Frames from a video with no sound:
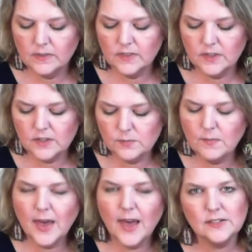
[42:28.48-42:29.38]
this
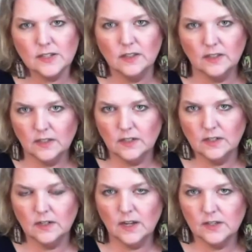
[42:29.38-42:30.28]

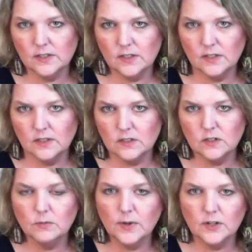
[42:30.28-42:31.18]
masculine has
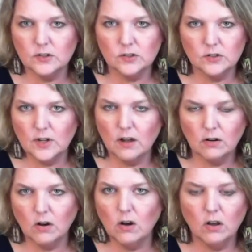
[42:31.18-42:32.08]
too much
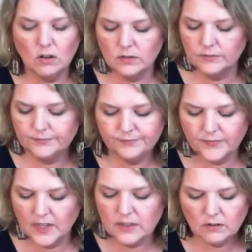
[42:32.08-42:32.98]
alcohol
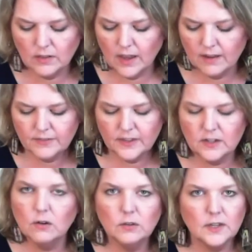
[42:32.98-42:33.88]
in their life. They
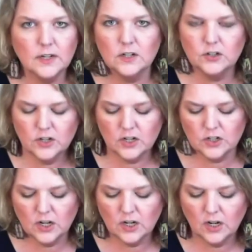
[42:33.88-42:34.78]
know they need to change
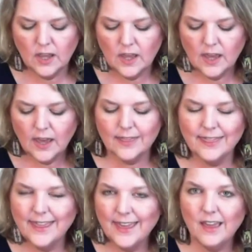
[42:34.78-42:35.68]
it. And
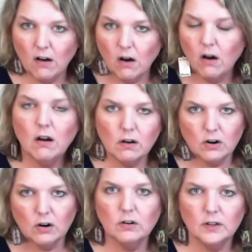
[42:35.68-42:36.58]
they are
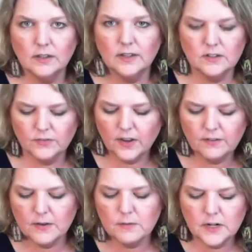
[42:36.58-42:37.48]
currently, Divine
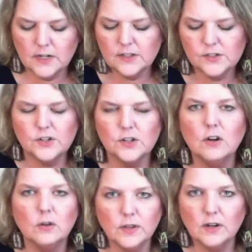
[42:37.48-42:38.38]
Feminine needs to
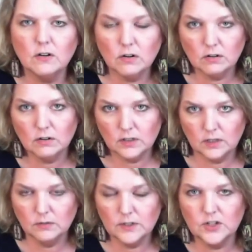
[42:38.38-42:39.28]
know, they are currently
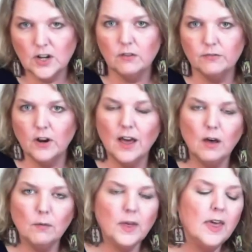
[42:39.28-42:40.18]
reaching out for
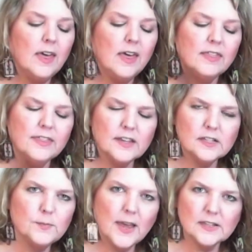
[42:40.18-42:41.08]
help.
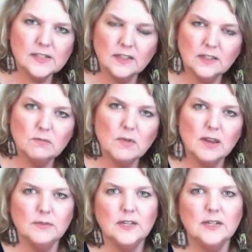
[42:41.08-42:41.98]
This masculine
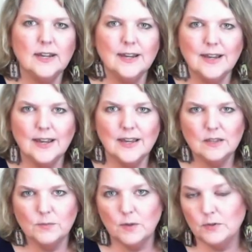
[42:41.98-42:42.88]
might be in AA. They
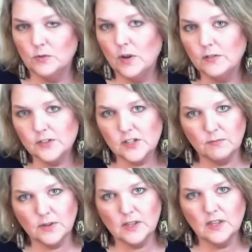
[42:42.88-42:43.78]
might be
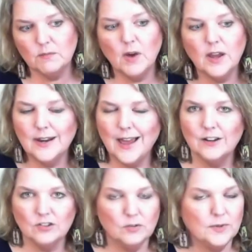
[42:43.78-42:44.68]
12-stepping. They might
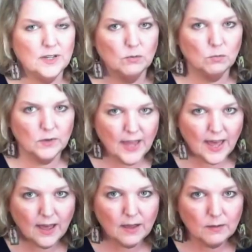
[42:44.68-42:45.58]
actually be in
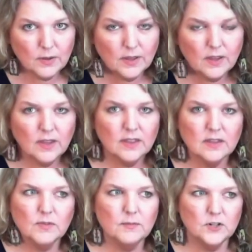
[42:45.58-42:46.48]
rehab. They
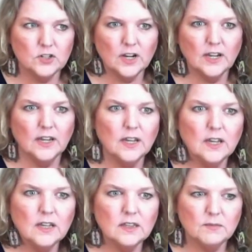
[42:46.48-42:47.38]
might be checking
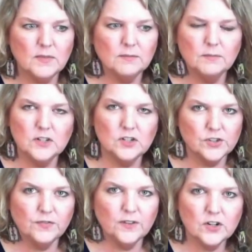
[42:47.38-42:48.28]
in. They might be just
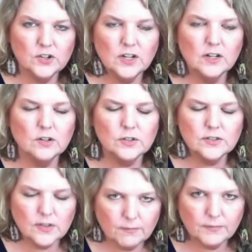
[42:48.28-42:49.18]
finishing
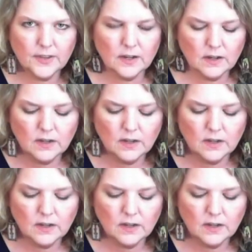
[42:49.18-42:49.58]
something.